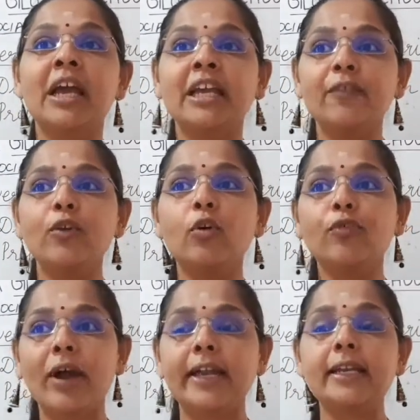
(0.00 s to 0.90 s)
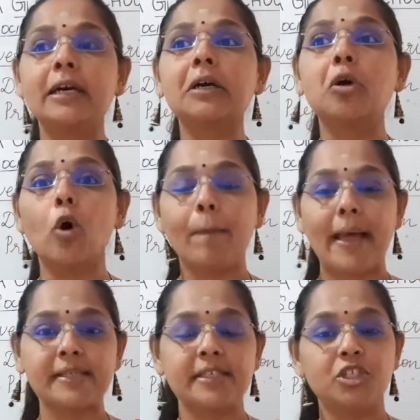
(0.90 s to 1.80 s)
if you find a
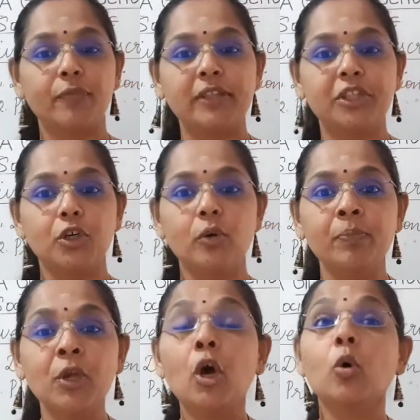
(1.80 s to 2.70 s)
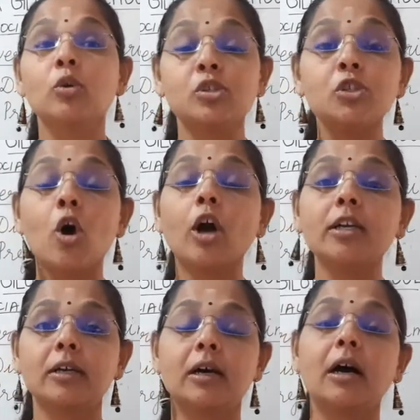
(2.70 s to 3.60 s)
co-passenger with you who's not